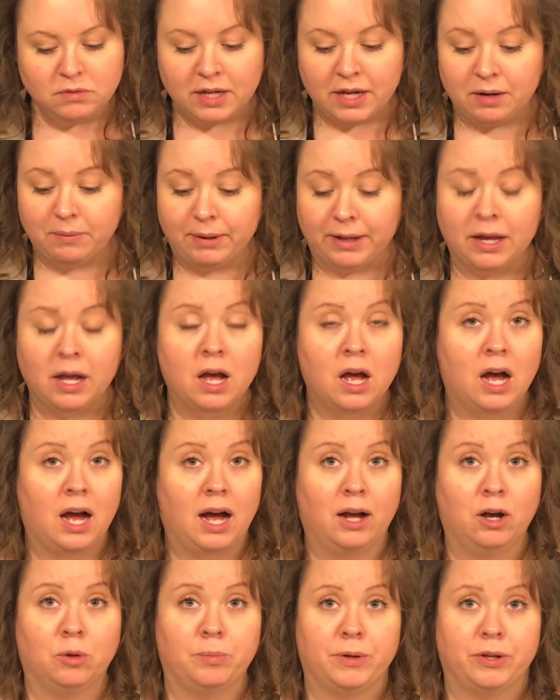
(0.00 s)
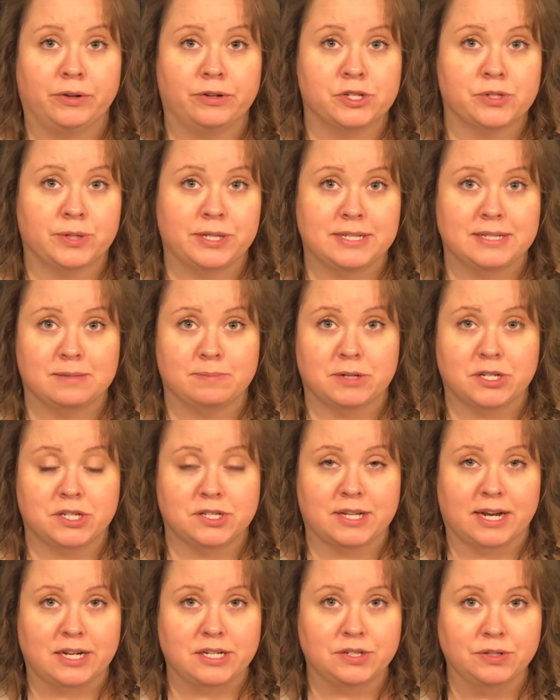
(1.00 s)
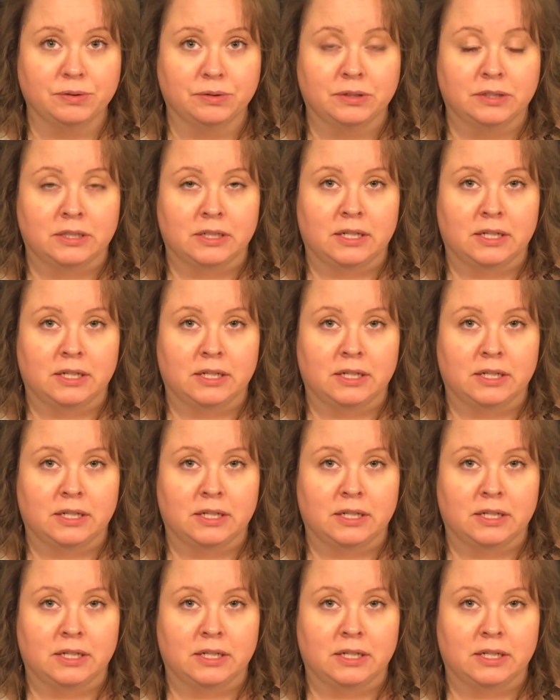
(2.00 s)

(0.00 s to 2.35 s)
Anyway, I hope that you enjoy these as much as I do,